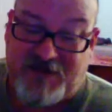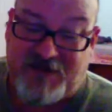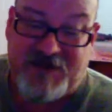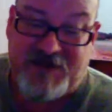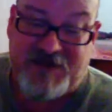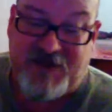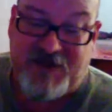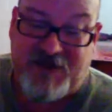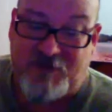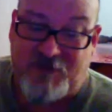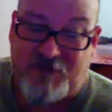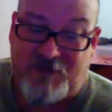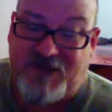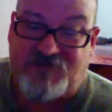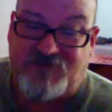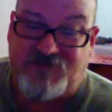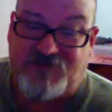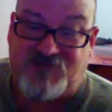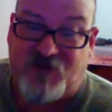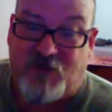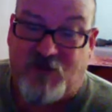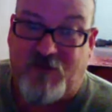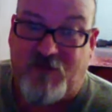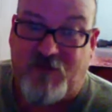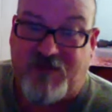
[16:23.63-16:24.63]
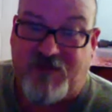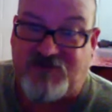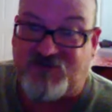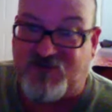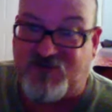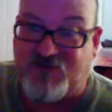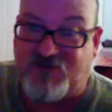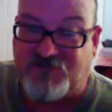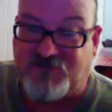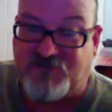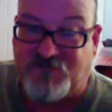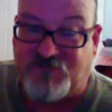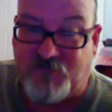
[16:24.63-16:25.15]
it made so much
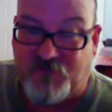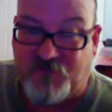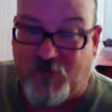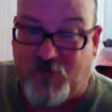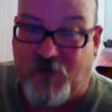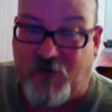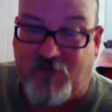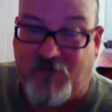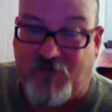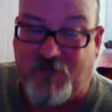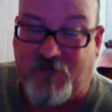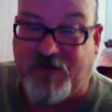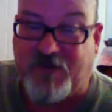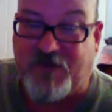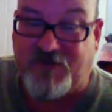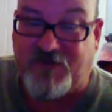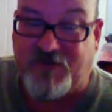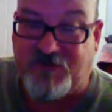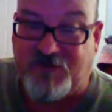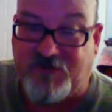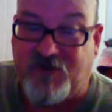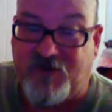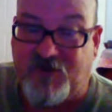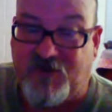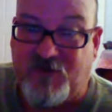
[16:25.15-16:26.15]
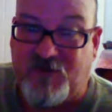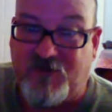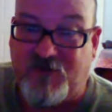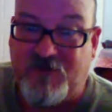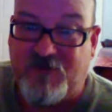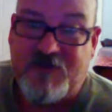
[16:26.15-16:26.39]
sense with what we were going to do.